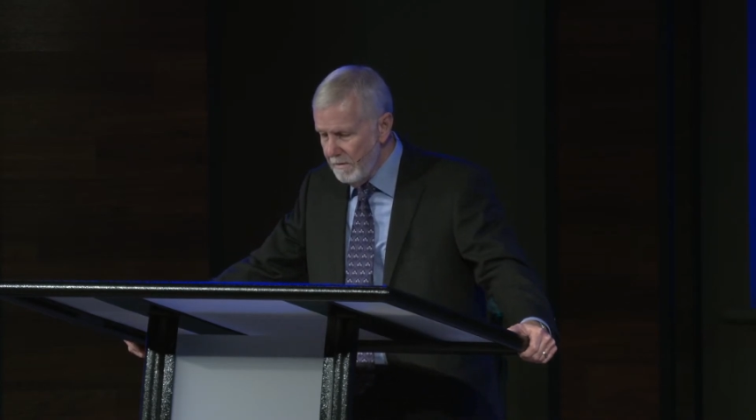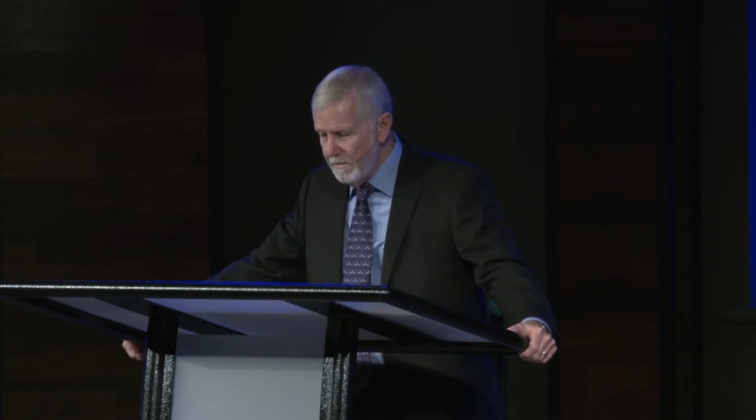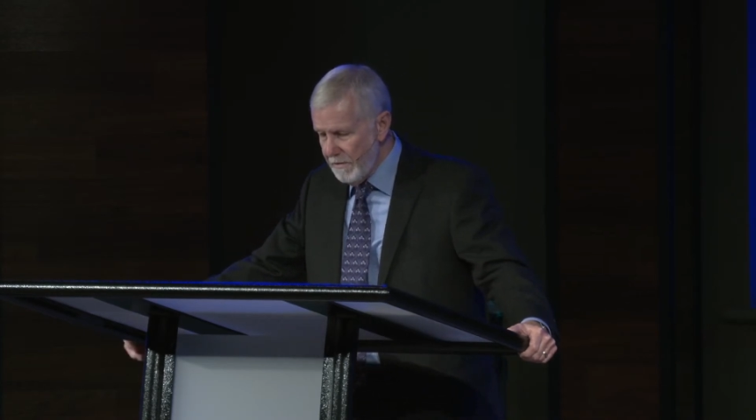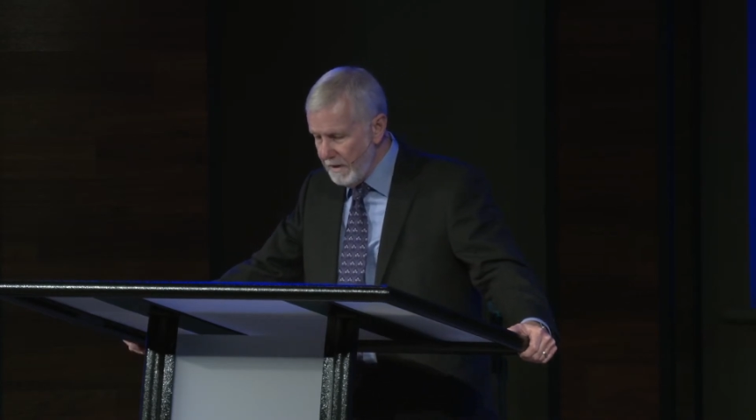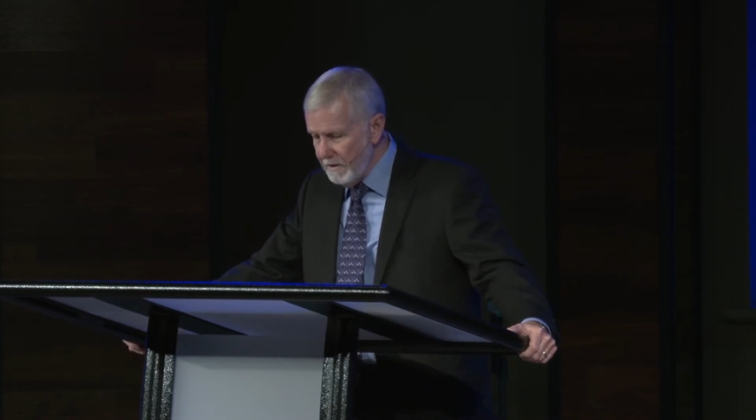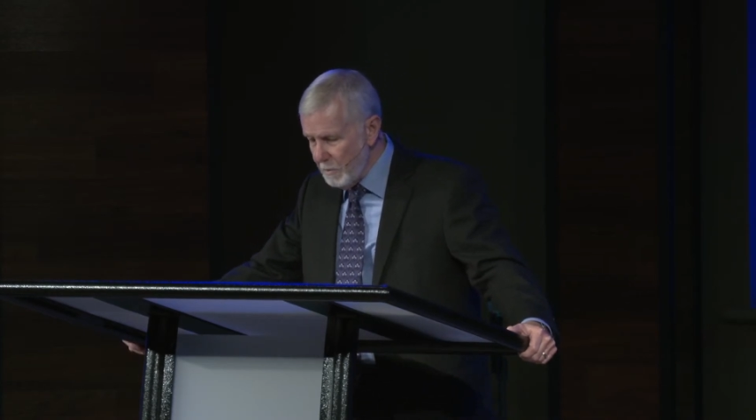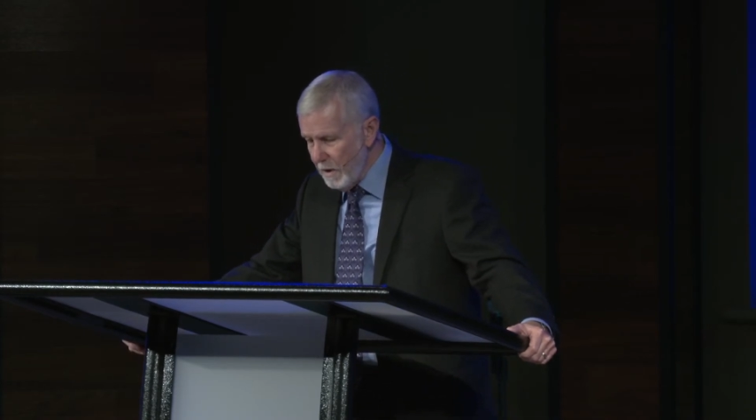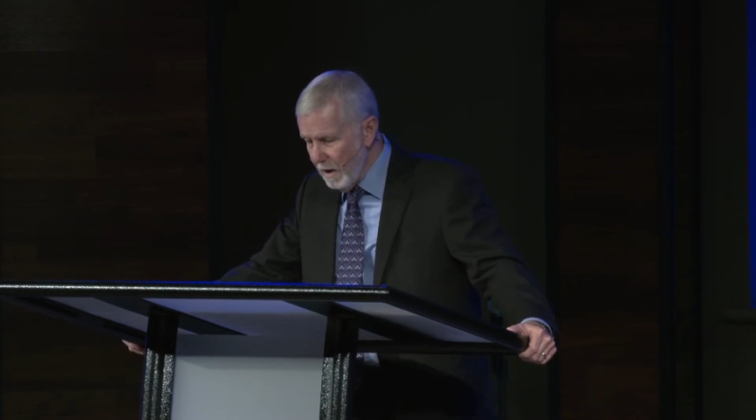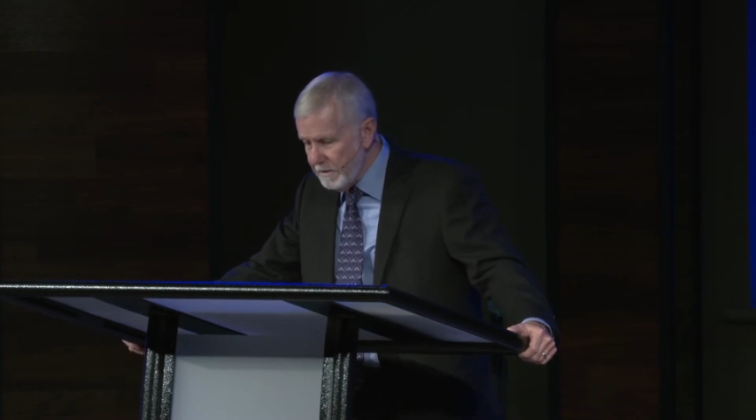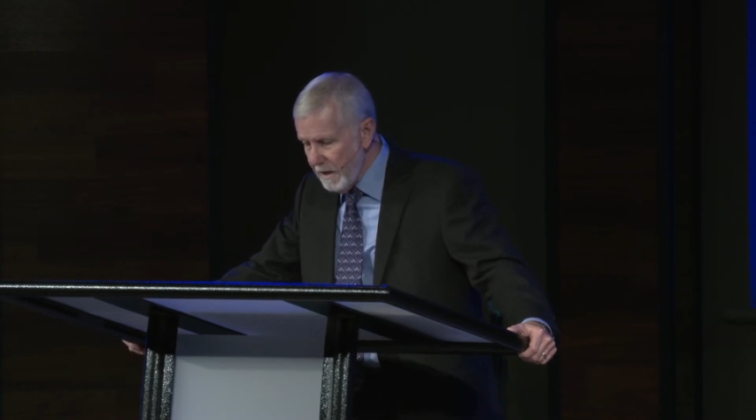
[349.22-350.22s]
things
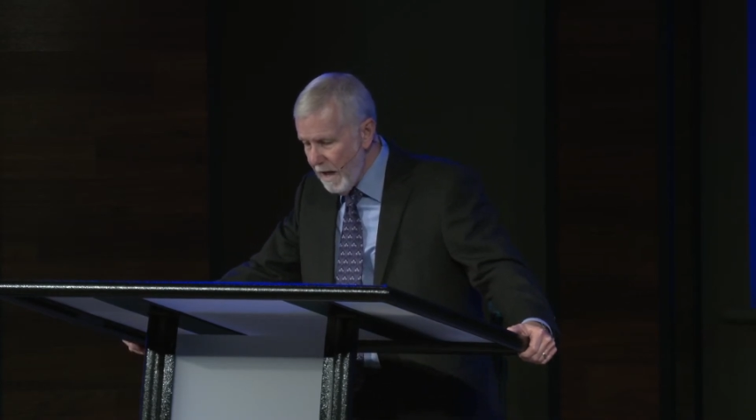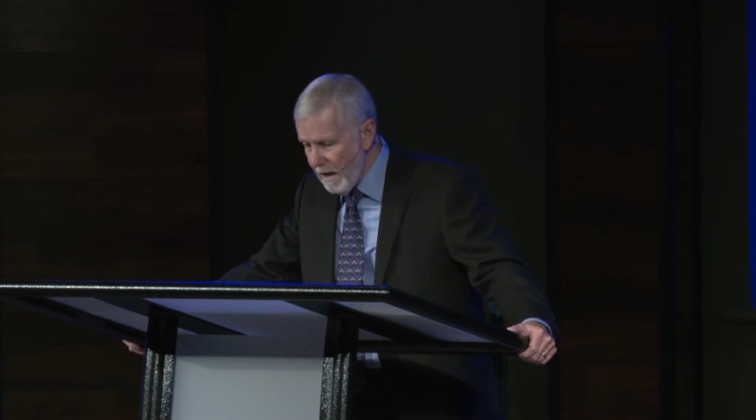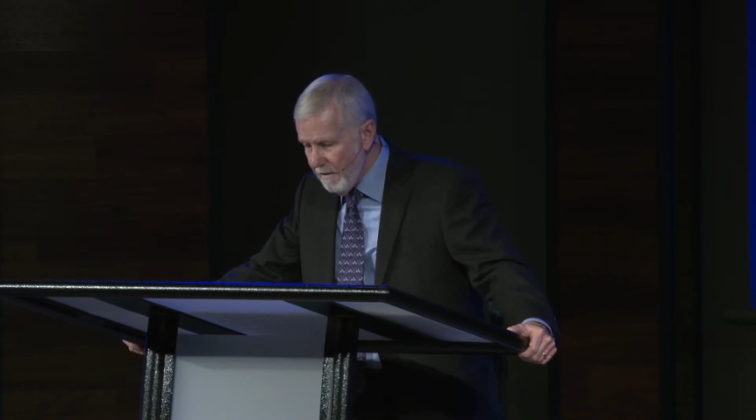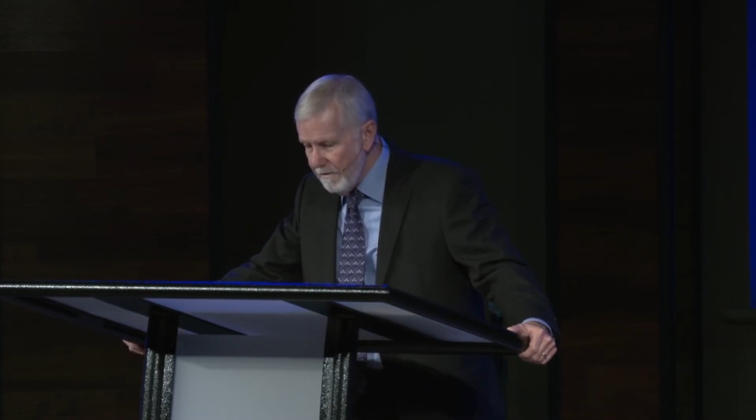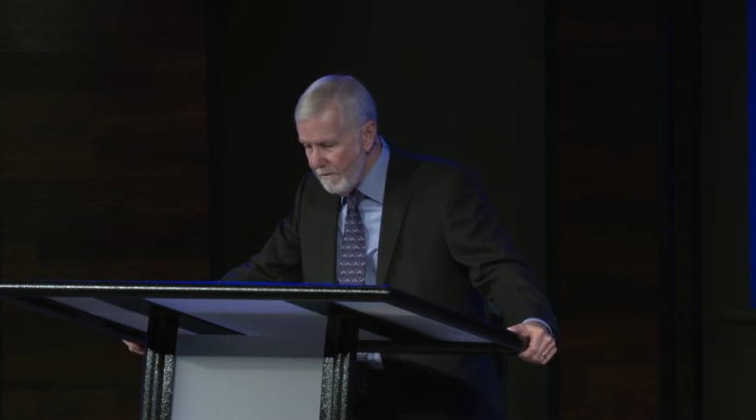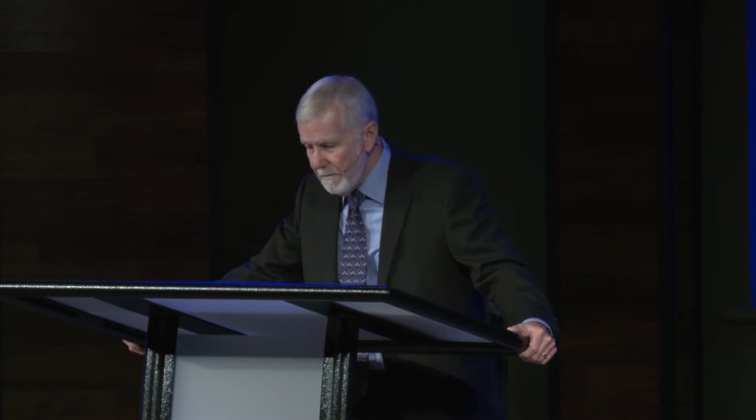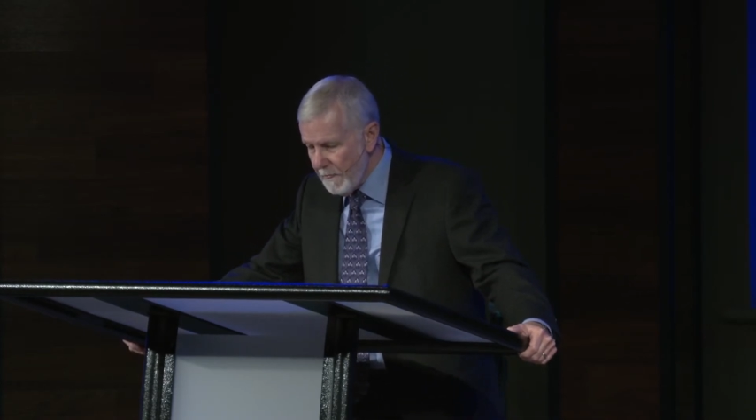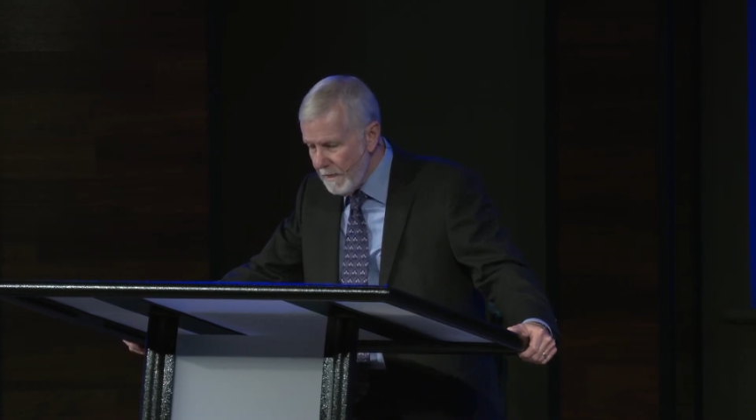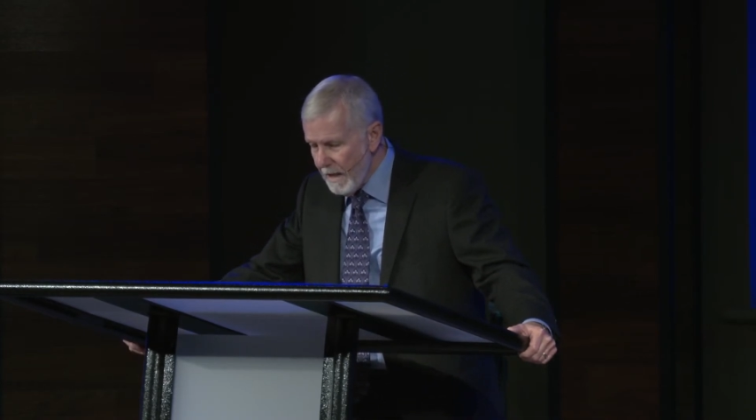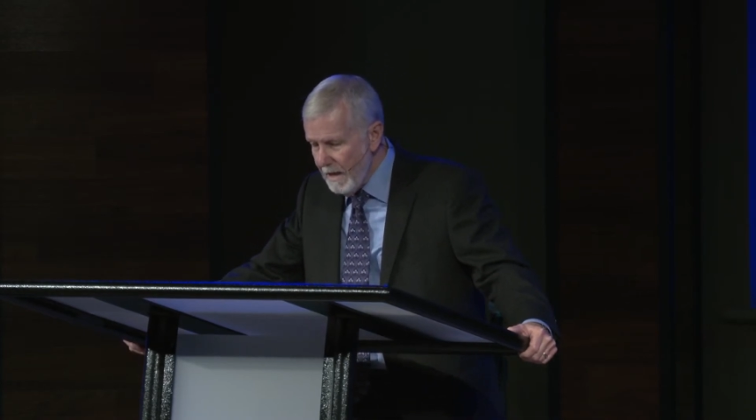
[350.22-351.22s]
we ought to have
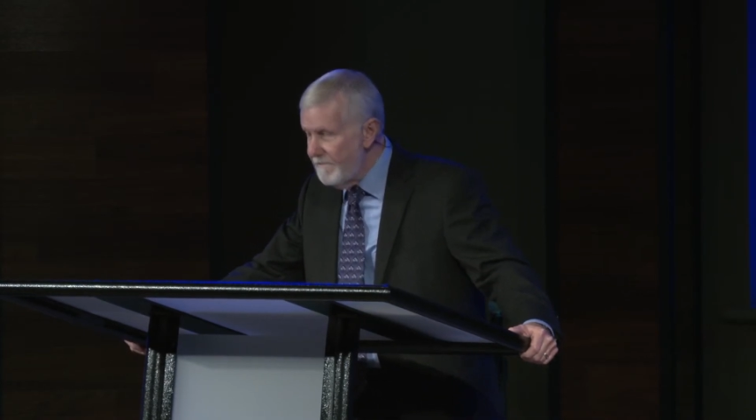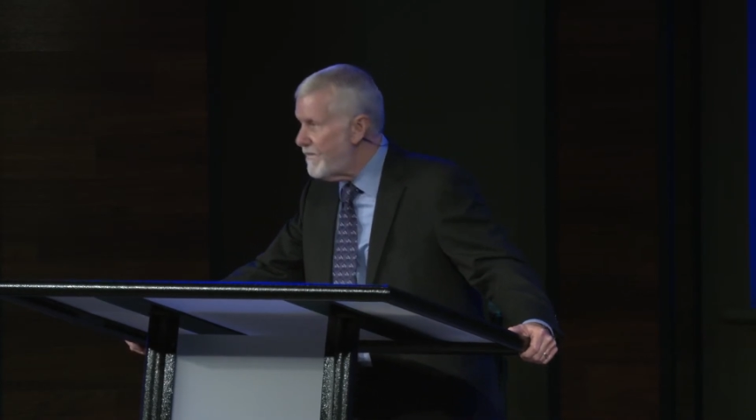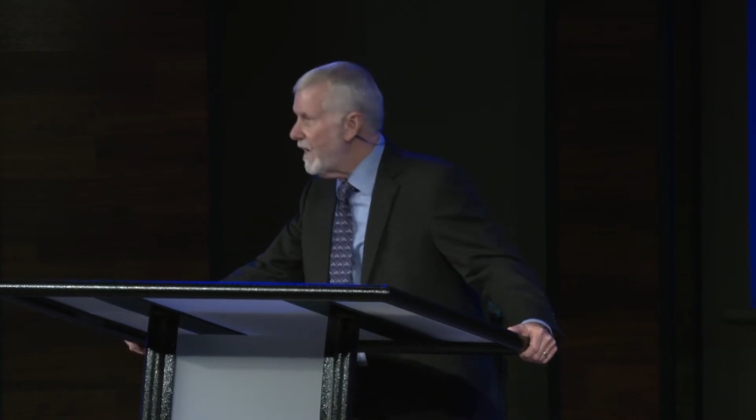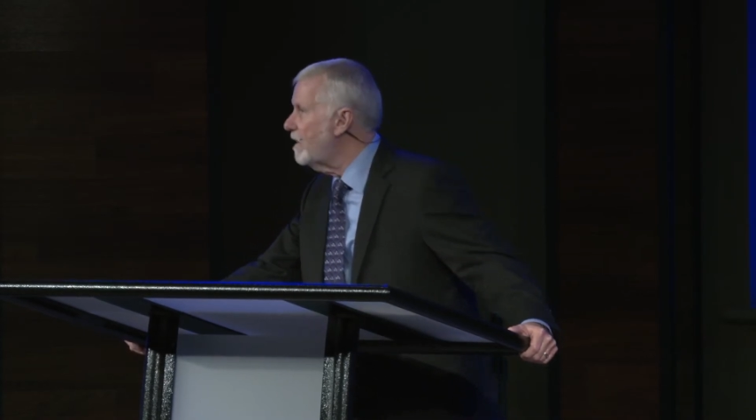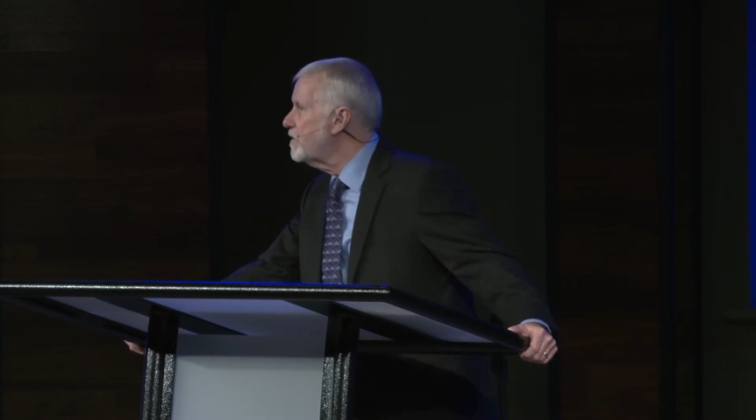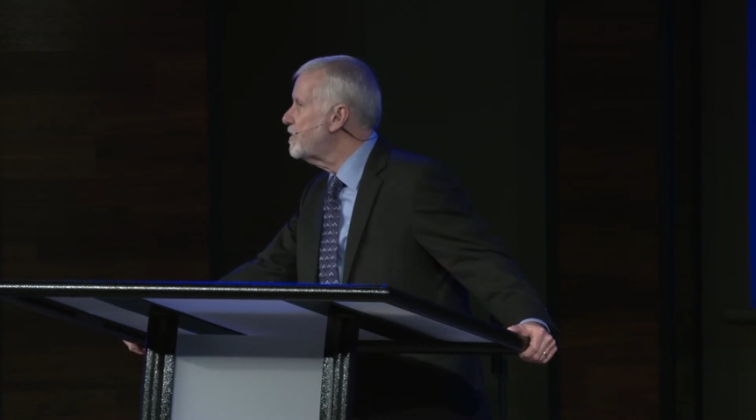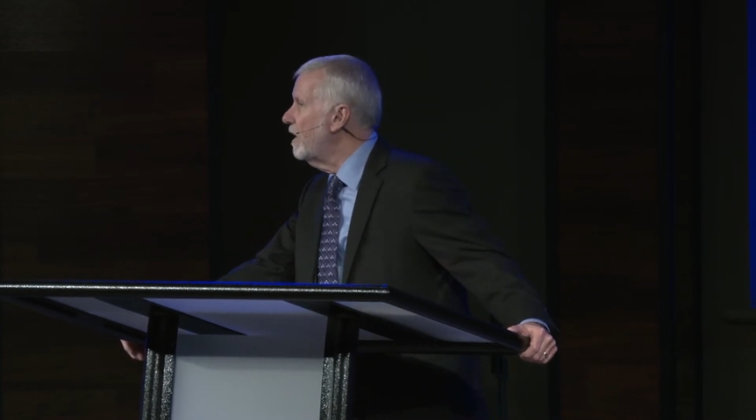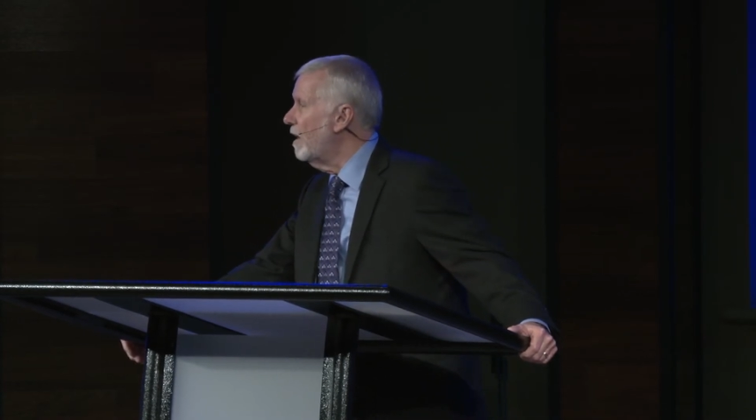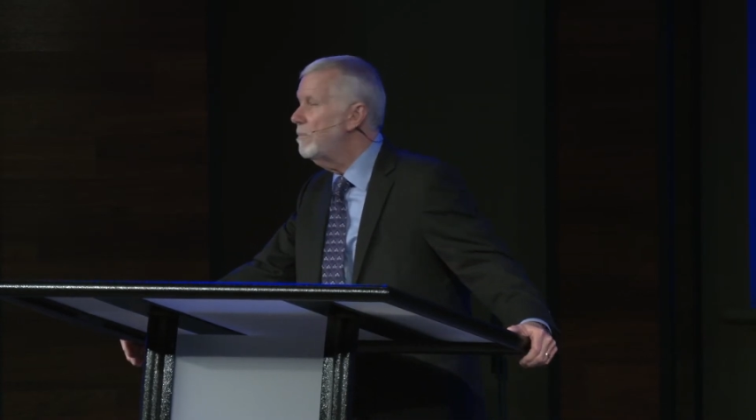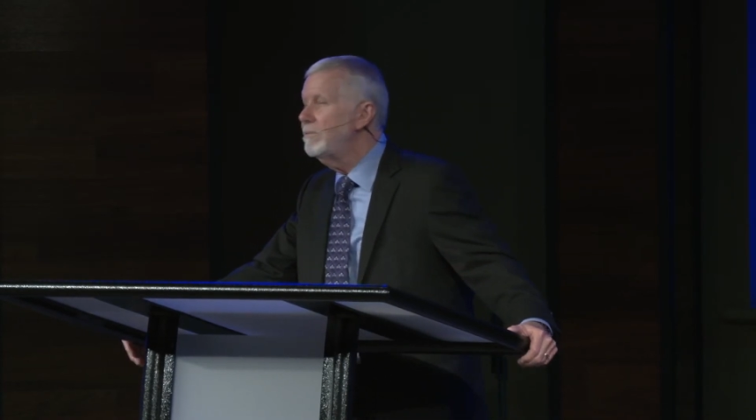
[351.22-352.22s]

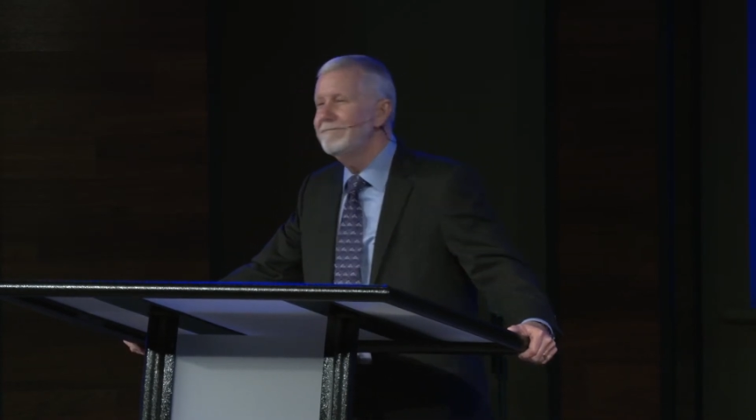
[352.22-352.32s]
fellowship